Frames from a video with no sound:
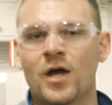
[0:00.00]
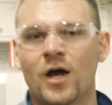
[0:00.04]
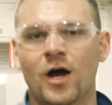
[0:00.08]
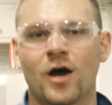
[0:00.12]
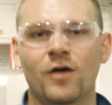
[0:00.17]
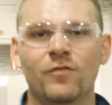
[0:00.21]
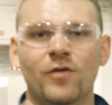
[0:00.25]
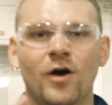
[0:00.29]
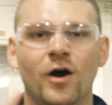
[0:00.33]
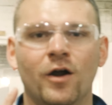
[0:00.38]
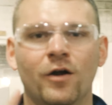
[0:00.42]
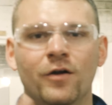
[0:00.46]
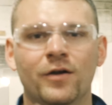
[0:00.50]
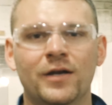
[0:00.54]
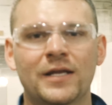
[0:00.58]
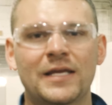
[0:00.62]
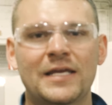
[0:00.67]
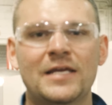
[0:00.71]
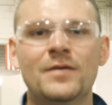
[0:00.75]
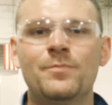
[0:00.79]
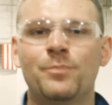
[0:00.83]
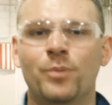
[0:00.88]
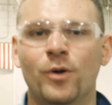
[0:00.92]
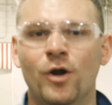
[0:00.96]
of our
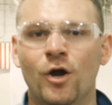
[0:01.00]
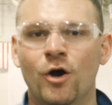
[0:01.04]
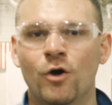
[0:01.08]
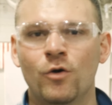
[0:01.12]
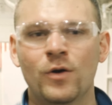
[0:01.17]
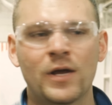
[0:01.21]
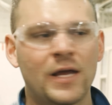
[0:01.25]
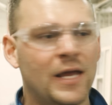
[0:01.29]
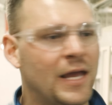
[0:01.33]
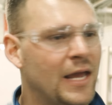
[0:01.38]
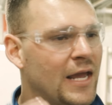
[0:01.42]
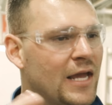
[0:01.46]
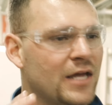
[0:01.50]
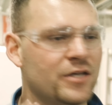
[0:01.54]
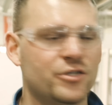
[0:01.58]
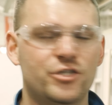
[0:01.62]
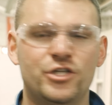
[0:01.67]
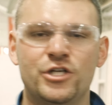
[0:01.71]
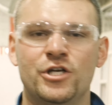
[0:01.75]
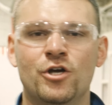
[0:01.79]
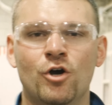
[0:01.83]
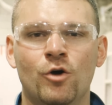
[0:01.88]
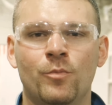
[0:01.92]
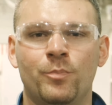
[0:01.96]
E-Pro and
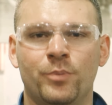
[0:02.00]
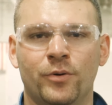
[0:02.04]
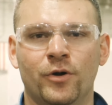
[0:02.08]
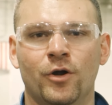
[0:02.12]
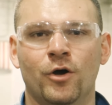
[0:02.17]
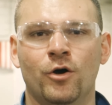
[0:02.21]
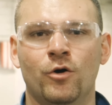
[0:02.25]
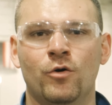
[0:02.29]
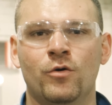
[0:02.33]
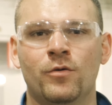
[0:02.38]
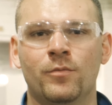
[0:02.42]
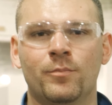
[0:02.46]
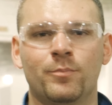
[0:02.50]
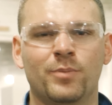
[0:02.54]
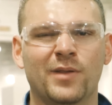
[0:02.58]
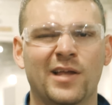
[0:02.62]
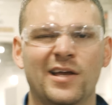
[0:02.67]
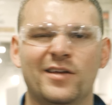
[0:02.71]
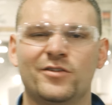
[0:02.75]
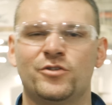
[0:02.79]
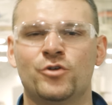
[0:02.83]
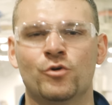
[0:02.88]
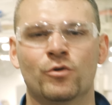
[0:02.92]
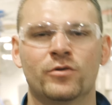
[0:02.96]
Geo-Pro
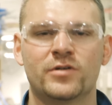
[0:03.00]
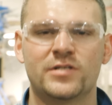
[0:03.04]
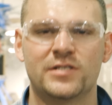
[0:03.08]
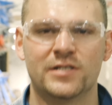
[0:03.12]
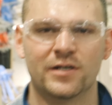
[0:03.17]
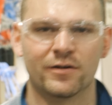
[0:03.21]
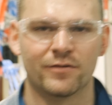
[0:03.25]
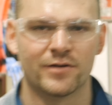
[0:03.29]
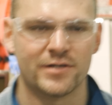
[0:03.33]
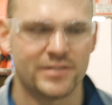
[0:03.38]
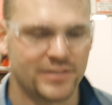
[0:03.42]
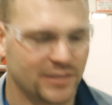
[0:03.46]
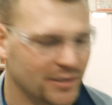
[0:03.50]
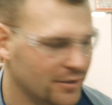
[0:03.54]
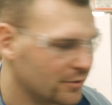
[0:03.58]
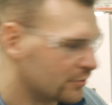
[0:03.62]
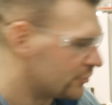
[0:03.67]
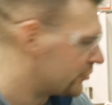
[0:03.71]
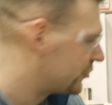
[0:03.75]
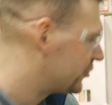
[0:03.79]
plant tour series here.